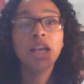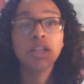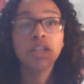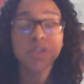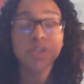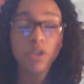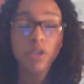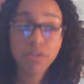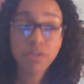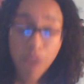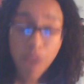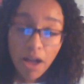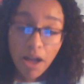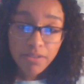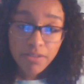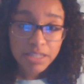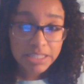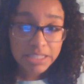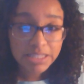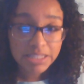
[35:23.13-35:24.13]
So if Rava
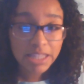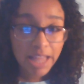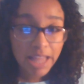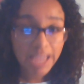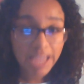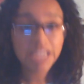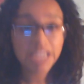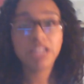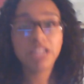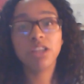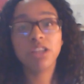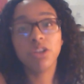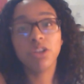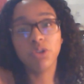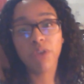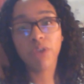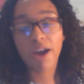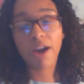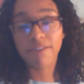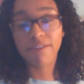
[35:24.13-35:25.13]
is the light,
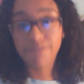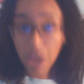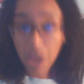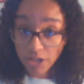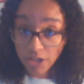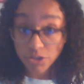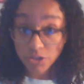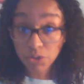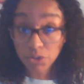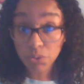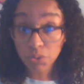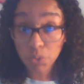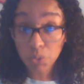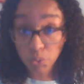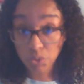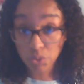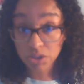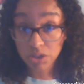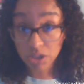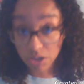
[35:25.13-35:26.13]
you have Batu,
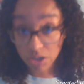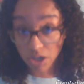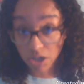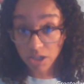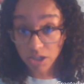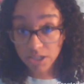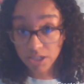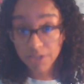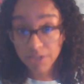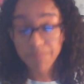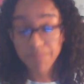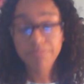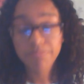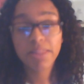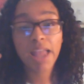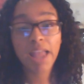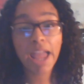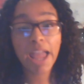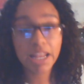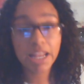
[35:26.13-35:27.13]
who's the dark.
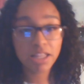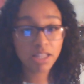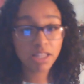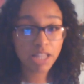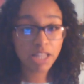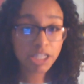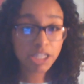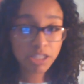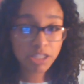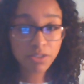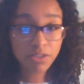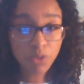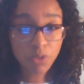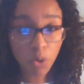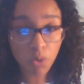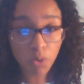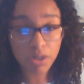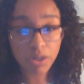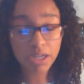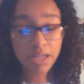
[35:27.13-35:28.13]
And in the Legend of
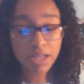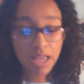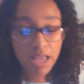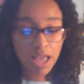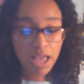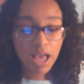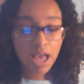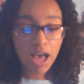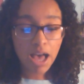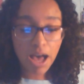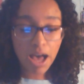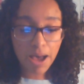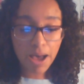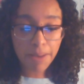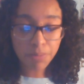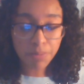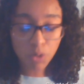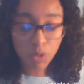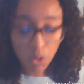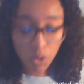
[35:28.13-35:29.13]
Korra,
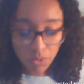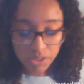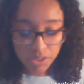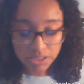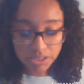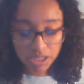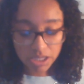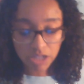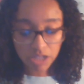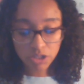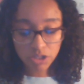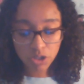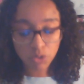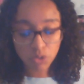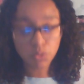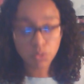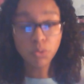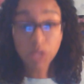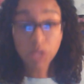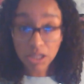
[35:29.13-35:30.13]
Korra's
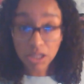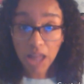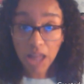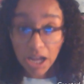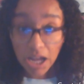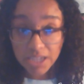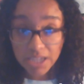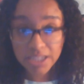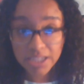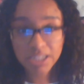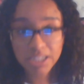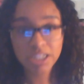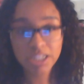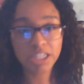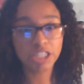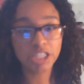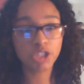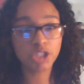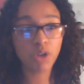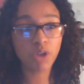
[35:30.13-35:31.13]
uncle Unalaq
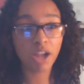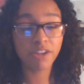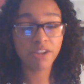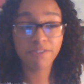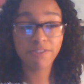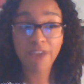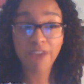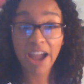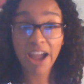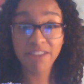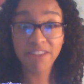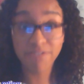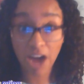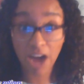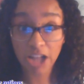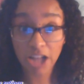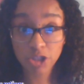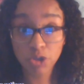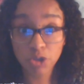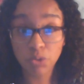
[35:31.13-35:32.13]
is trying to find
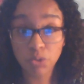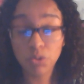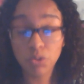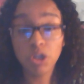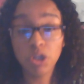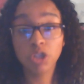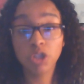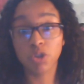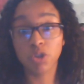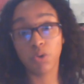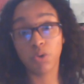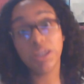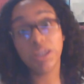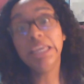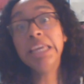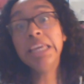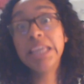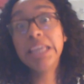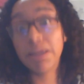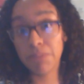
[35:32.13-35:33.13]
Batu so
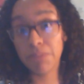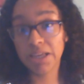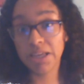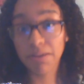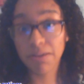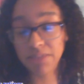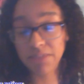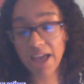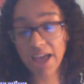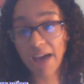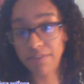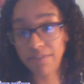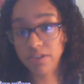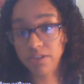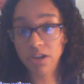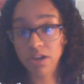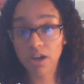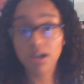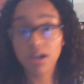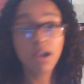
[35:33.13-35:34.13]
he can become the
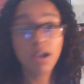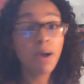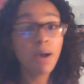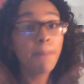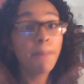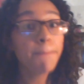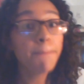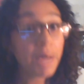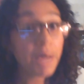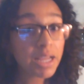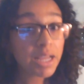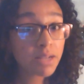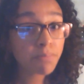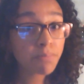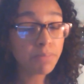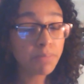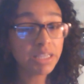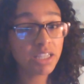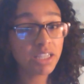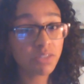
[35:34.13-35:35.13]
Avatar. But
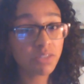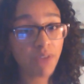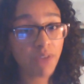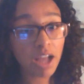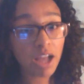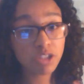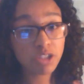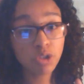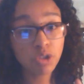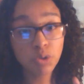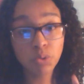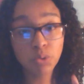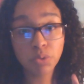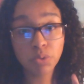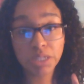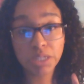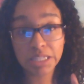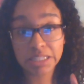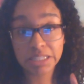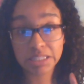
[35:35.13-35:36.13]
because Batu
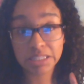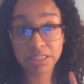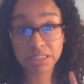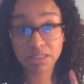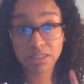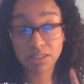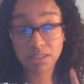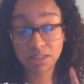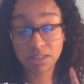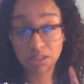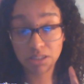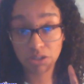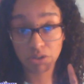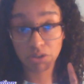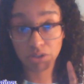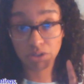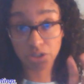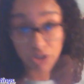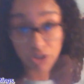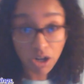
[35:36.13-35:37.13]
is,
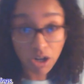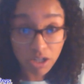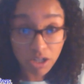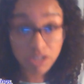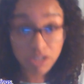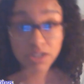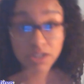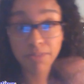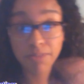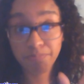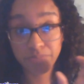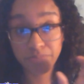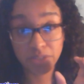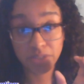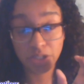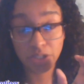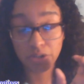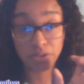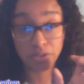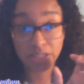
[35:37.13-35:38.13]
the dark,
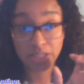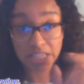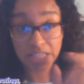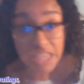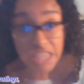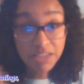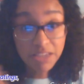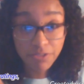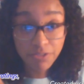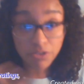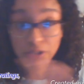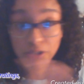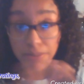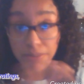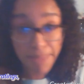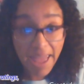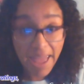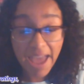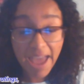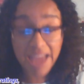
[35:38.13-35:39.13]
the evil, the
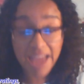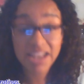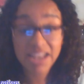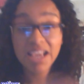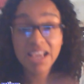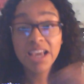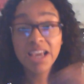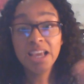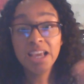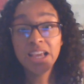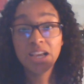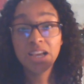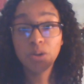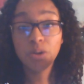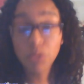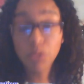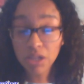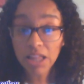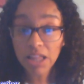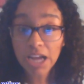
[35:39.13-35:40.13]
bad,
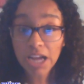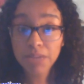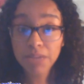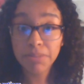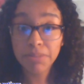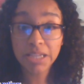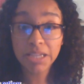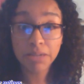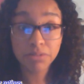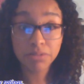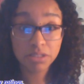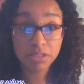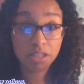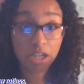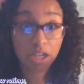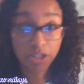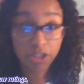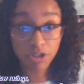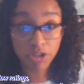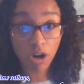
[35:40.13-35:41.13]
Unalaq becomes
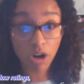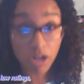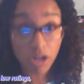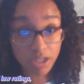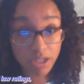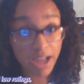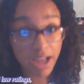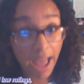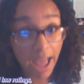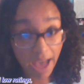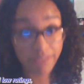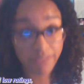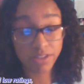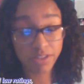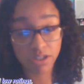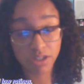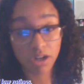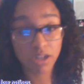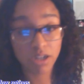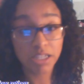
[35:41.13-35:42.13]
a dark
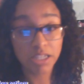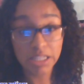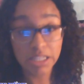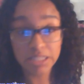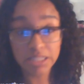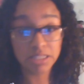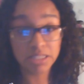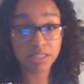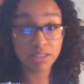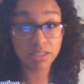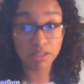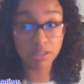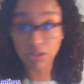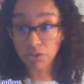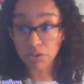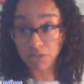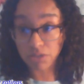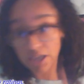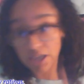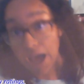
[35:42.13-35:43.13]
Avatar. He's,
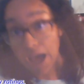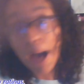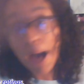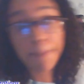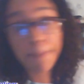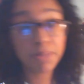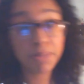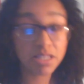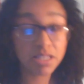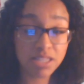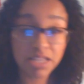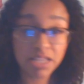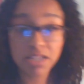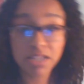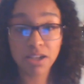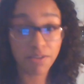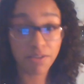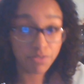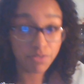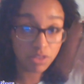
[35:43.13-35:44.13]
the
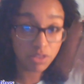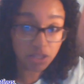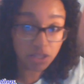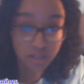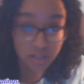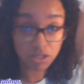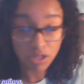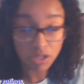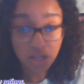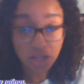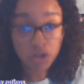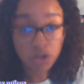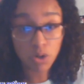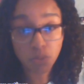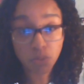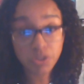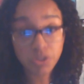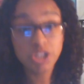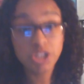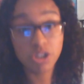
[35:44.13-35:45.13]
opposite of the
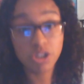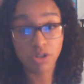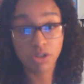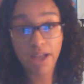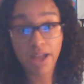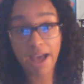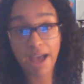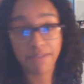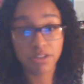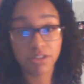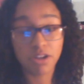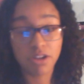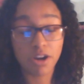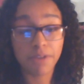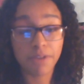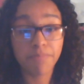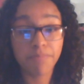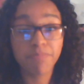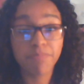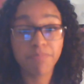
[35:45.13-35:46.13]
original Avatar.